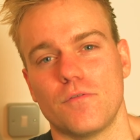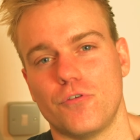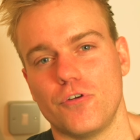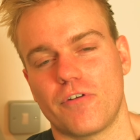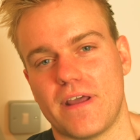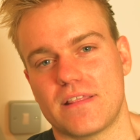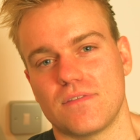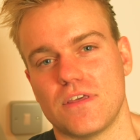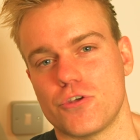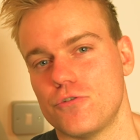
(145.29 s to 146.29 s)
Through
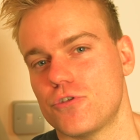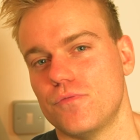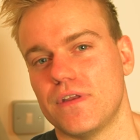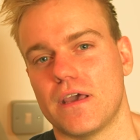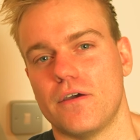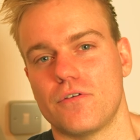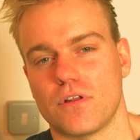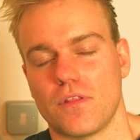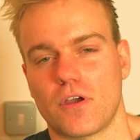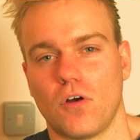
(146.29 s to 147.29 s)
creating these YouTube videos
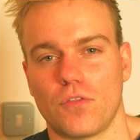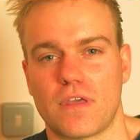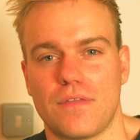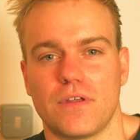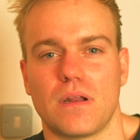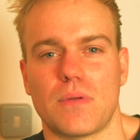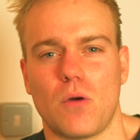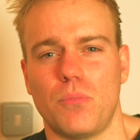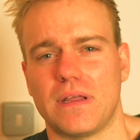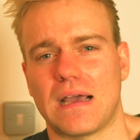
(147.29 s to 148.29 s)
and other content that I'm
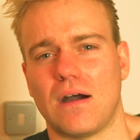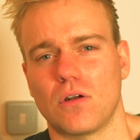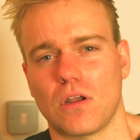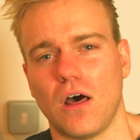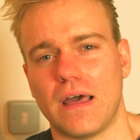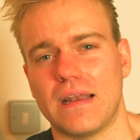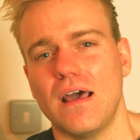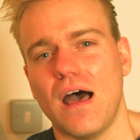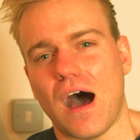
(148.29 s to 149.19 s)
now putting out online,